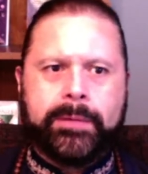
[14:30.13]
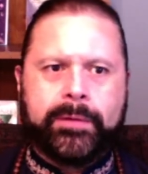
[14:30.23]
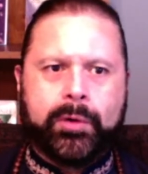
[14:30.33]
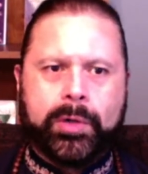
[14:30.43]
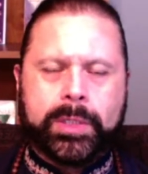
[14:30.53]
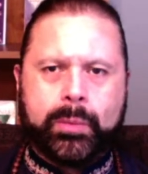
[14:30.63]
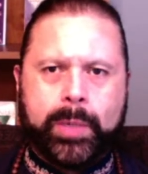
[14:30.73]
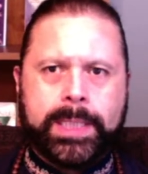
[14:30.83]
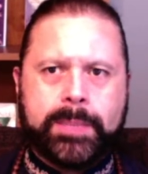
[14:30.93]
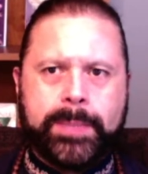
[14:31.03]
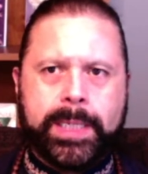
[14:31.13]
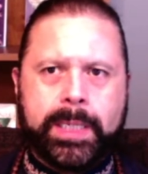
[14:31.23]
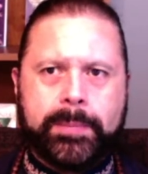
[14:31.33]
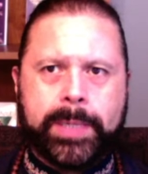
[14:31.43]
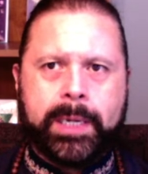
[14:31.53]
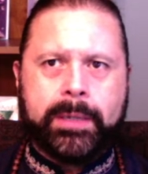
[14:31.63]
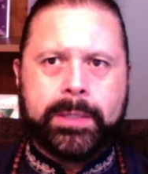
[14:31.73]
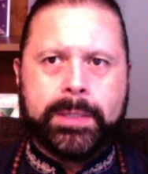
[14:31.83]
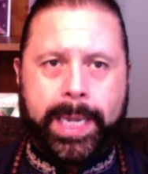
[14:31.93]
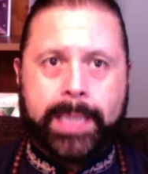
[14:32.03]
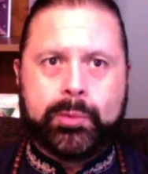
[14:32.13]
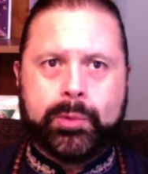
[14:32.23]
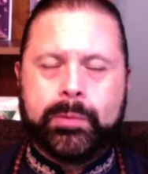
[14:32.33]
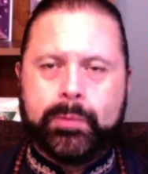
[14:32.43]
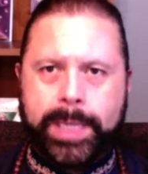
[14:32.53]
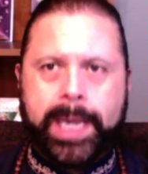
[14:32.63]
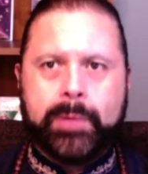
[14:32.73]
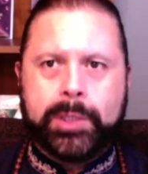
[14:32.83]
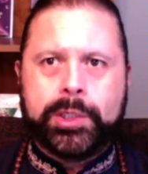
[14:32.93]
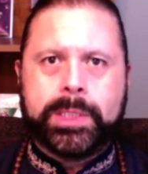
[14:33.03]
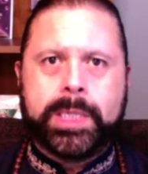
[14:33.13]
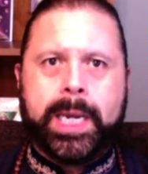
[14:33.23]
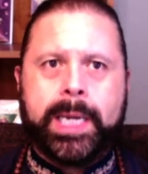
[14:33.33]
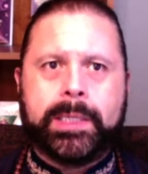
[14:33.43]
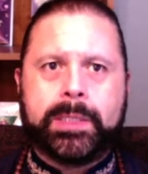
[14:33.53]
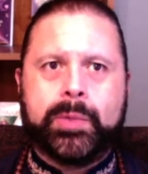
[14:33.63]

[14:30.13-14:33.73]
of course, when speaking about that which is the highest,